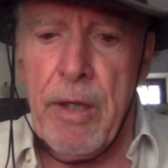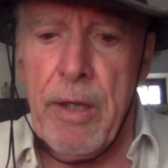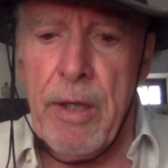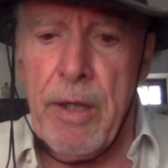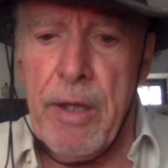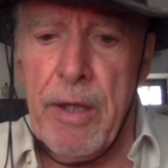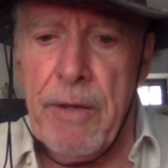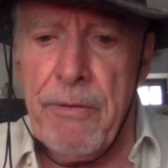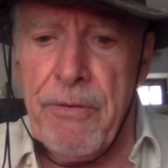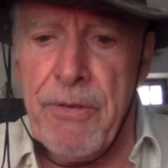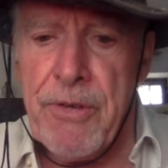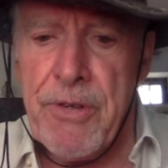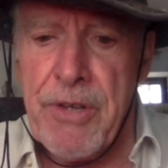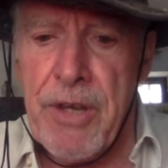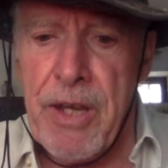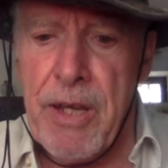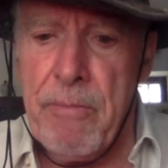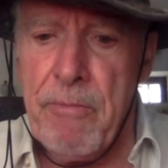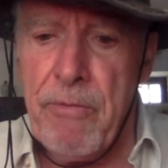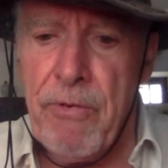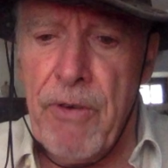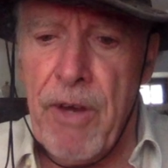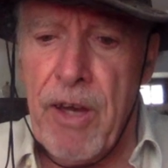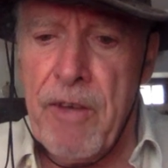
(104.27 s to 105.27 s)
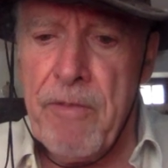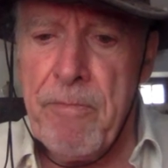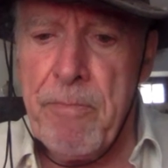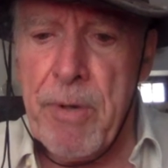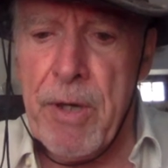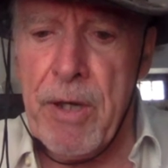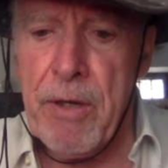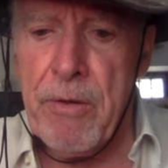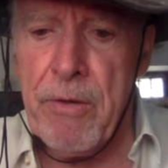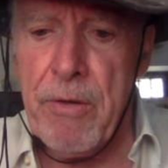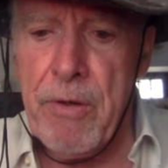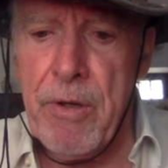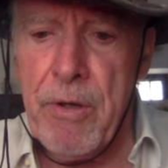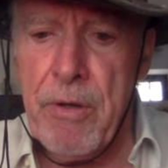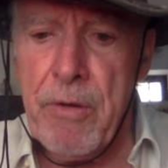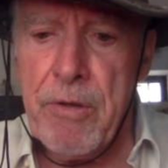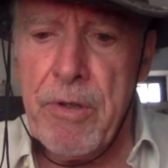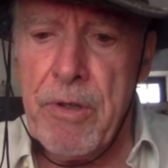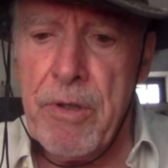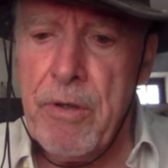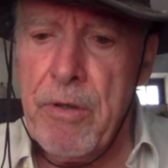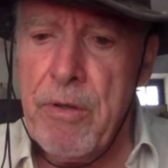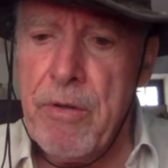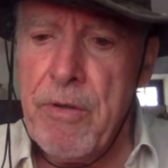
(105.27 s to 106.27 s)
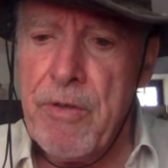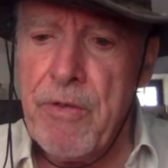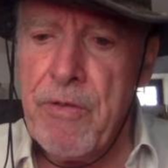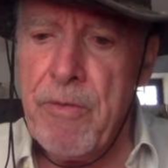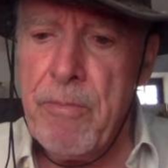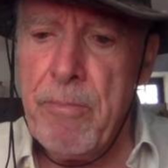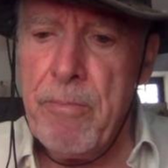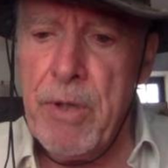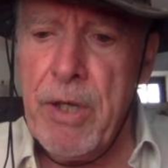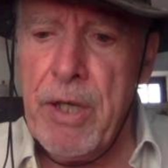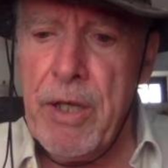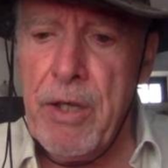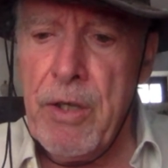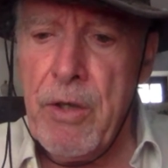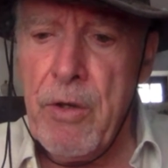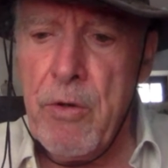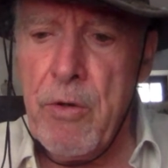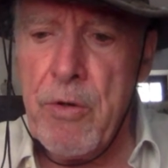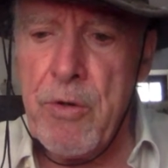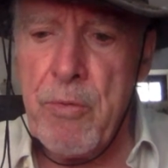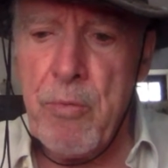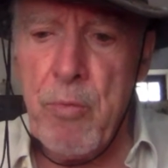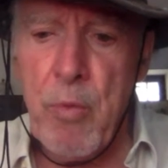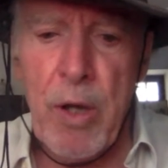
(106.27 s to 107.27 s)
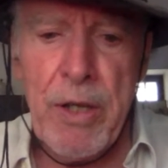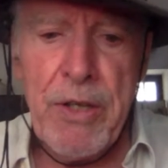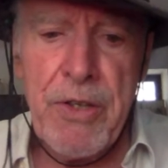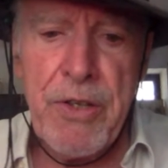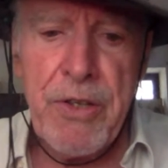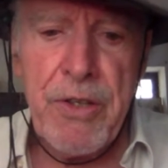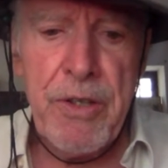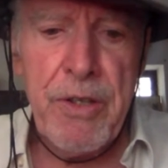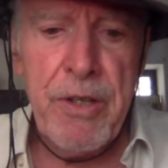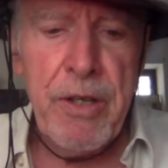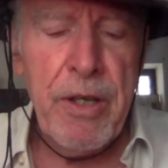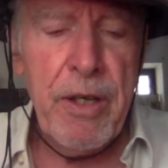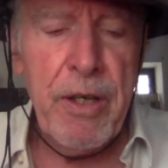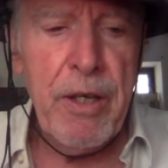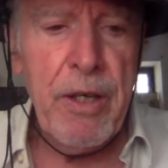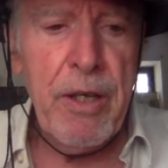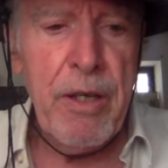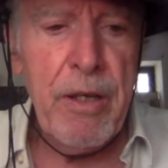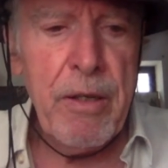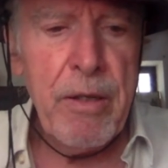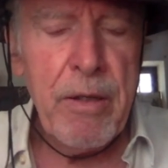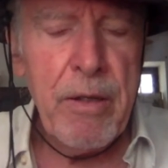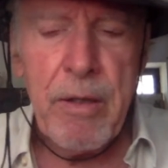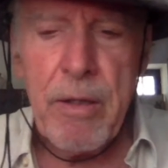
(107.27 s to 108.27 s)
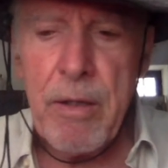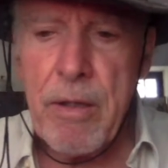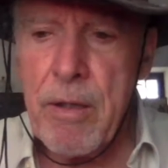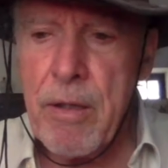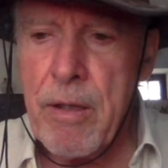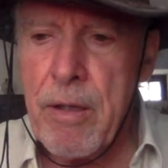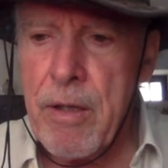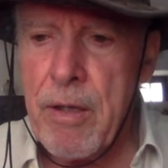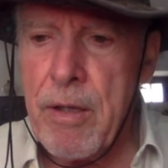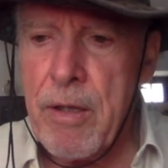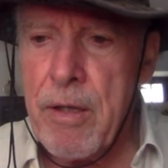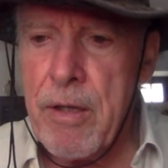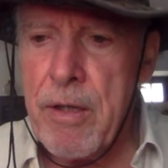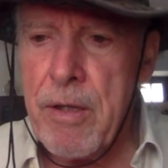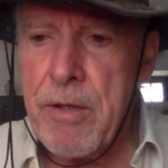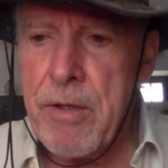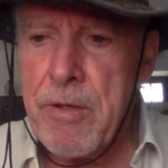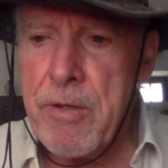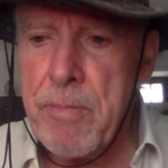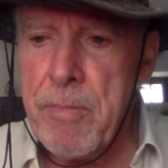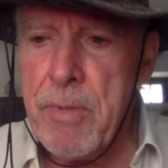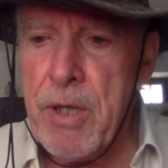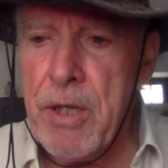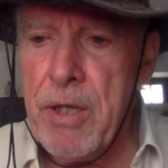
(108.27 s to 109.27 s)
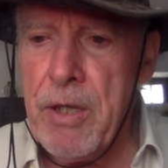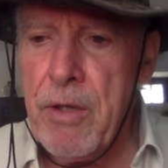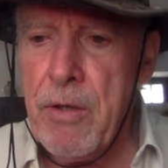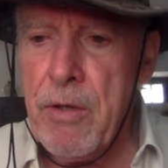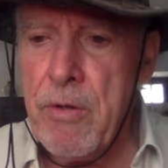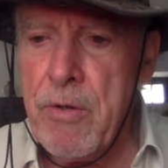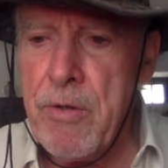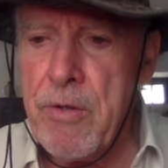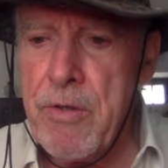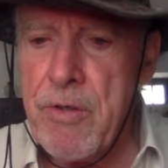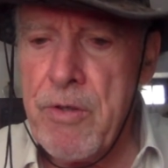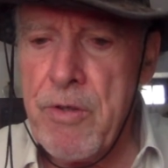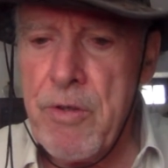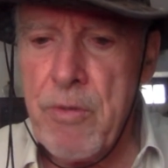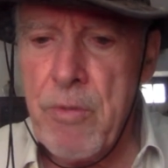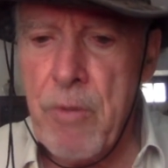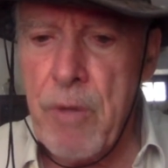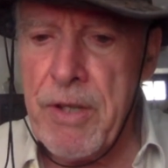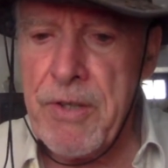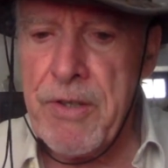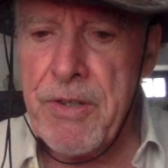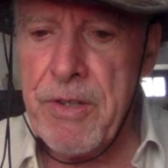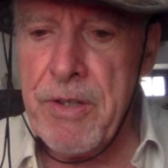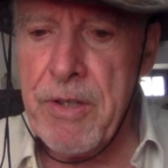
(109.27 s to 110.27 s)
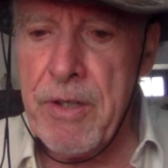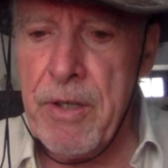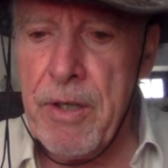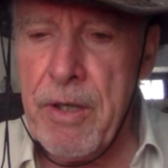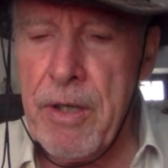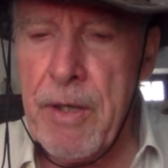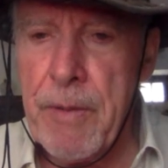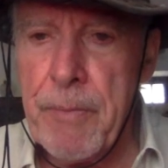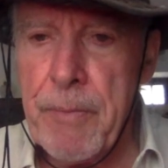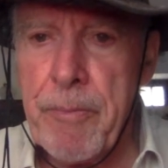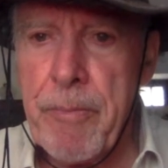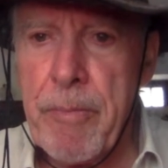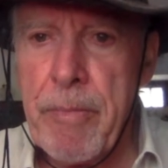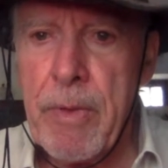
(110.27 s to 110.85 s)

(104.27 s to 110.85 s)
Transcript: If the same £5 note goes from being used once a day to being used twice a day,